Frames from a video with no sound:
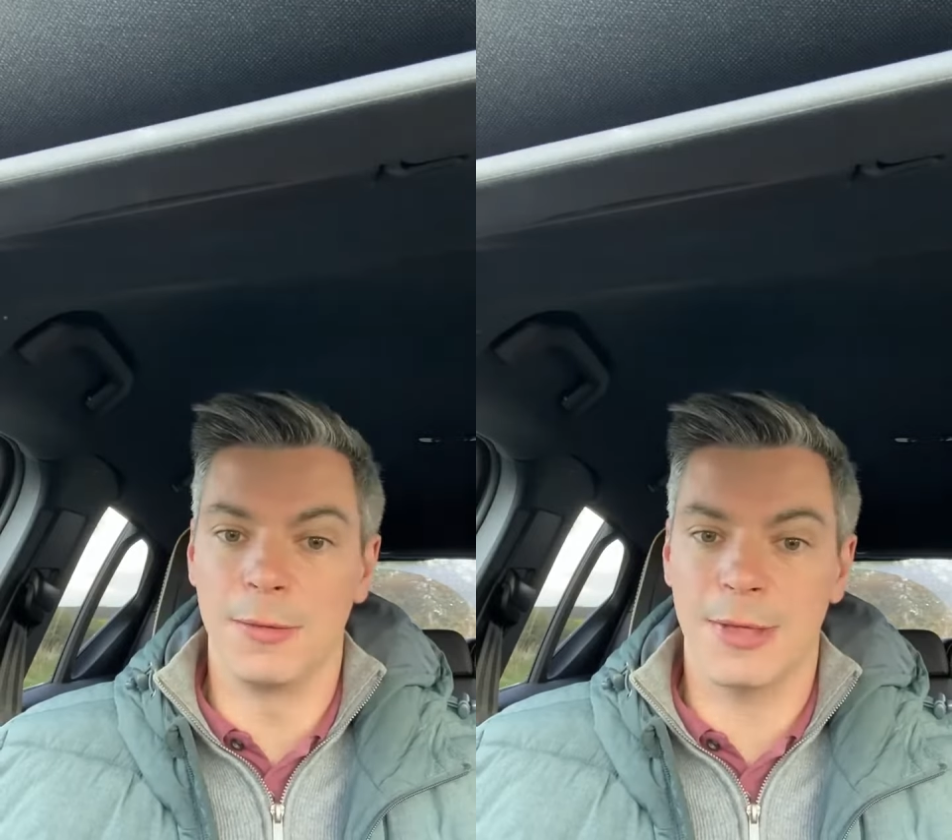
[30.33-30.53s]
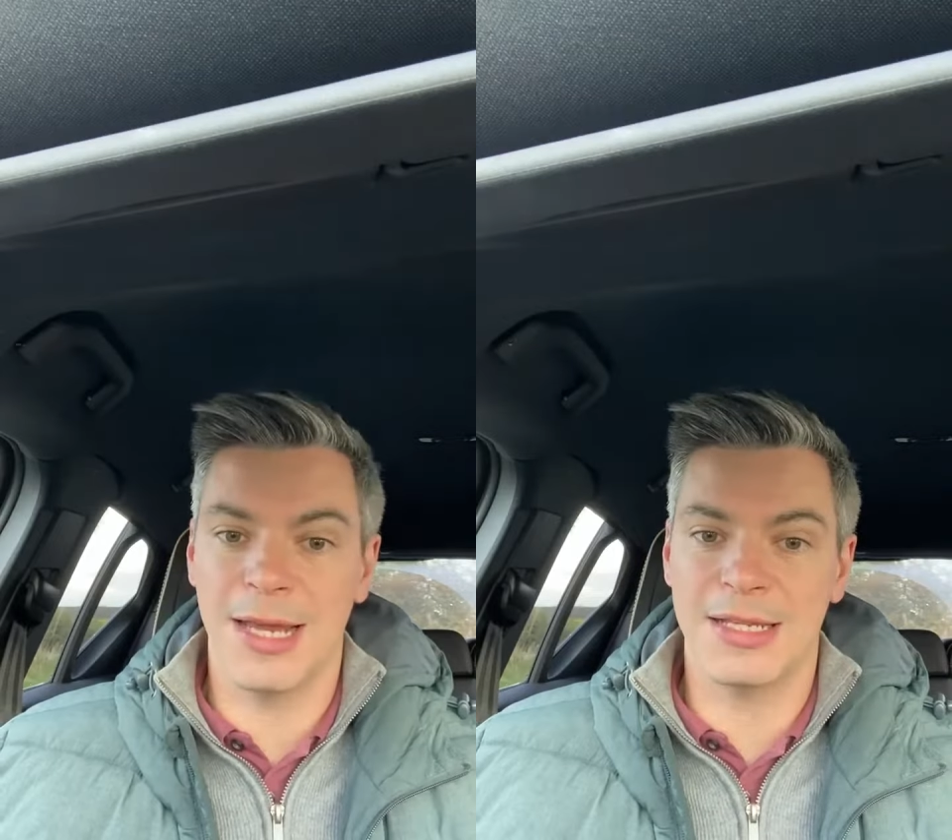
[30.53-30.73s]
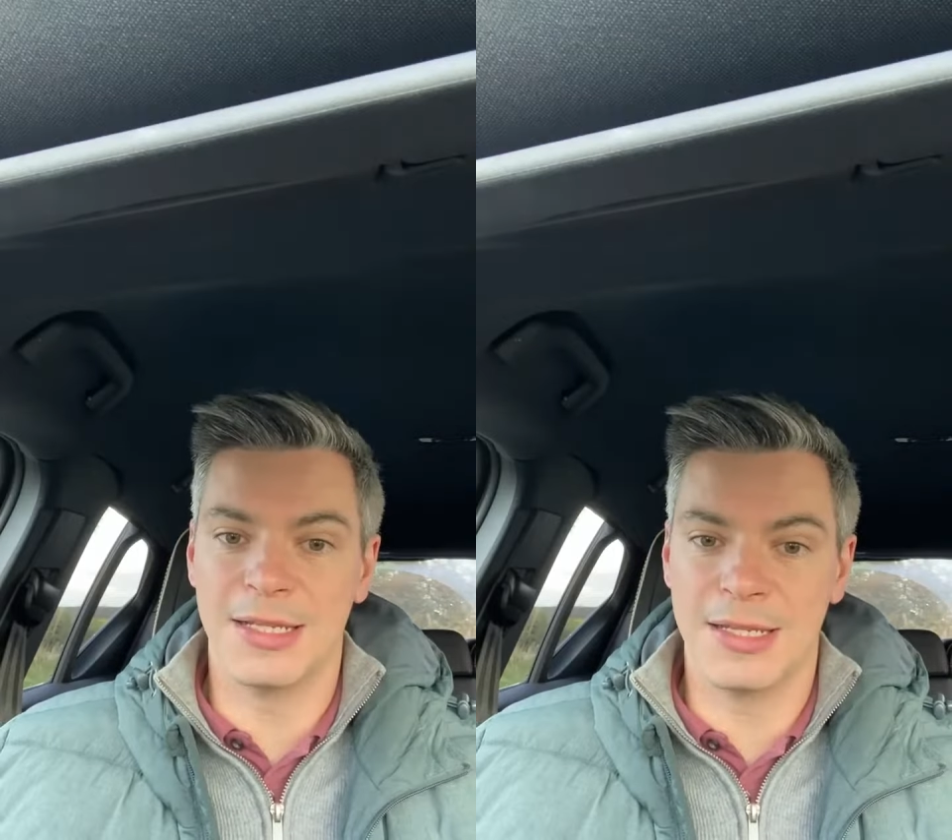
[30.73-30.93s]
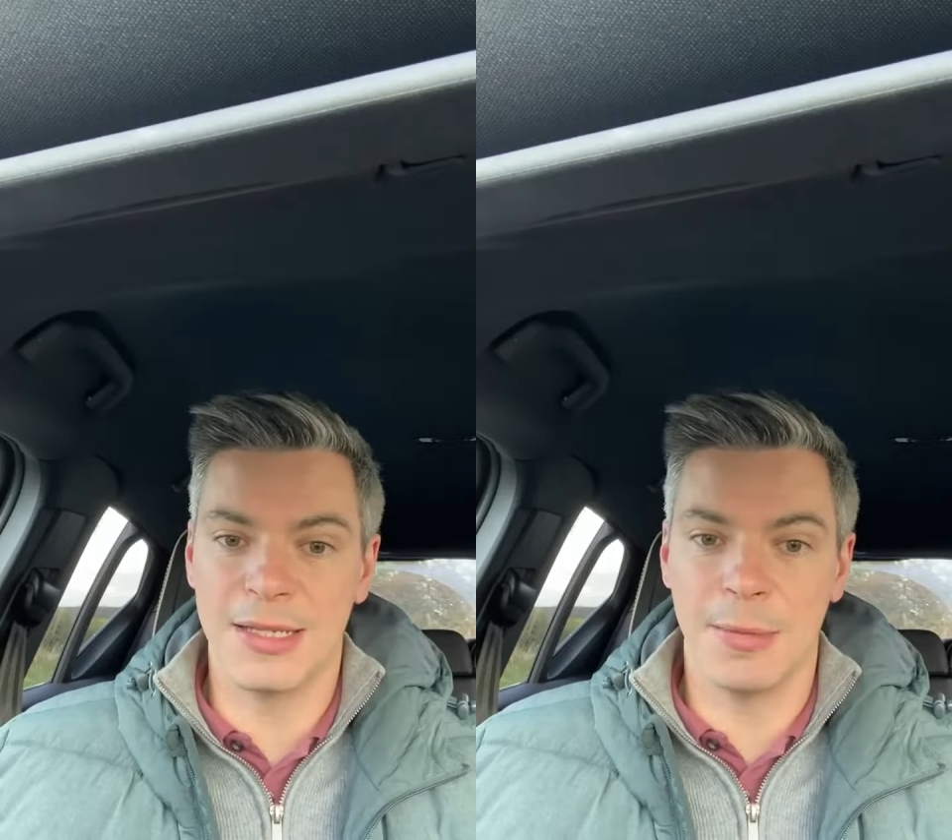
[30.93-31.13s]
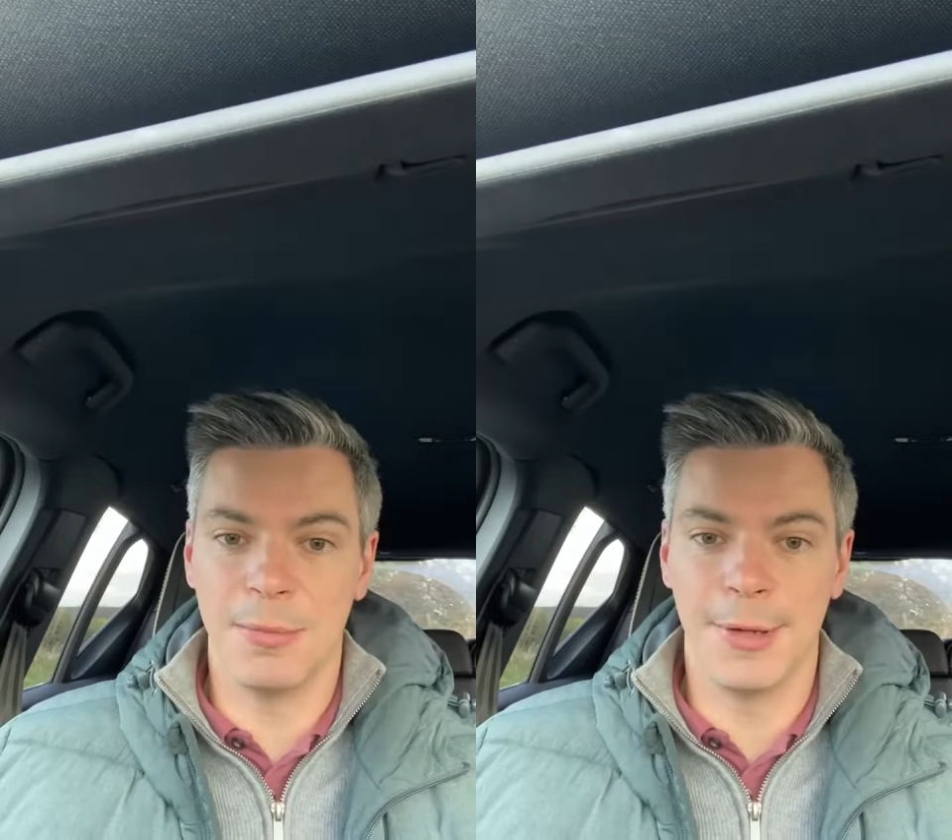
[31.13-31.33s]
get to
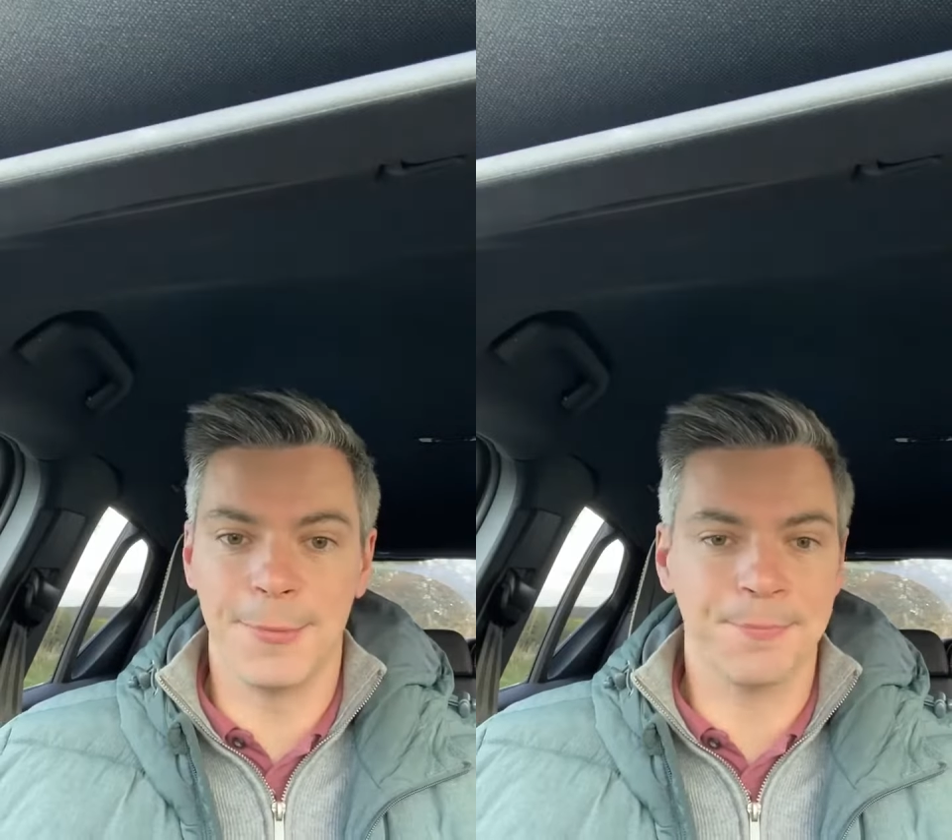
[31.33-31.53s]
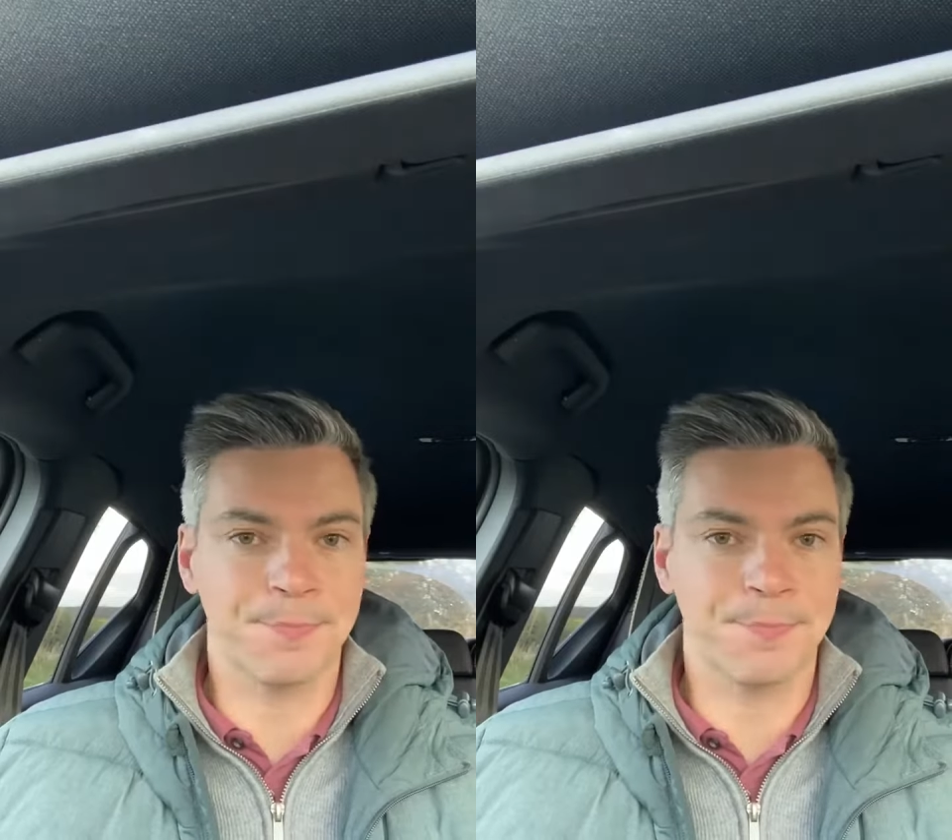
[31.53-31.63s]
December,